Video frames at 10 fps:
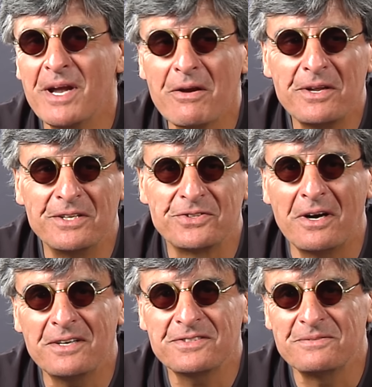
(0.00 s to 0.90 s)
married is
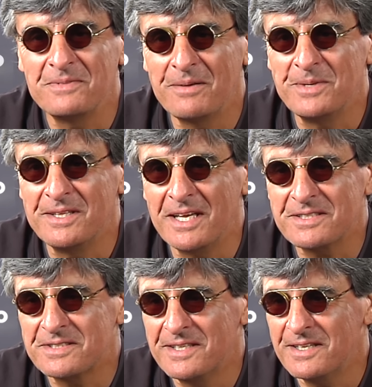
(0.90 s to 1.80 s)
awesome. I mean,
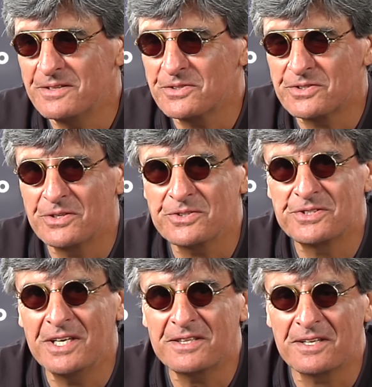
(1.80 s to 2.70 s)
there's
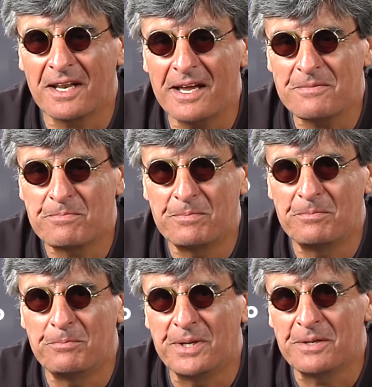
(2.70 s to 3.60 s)
nothing like
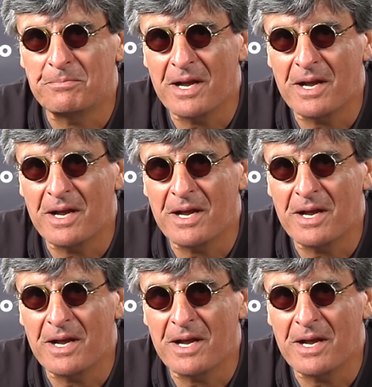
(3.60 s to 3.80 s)
being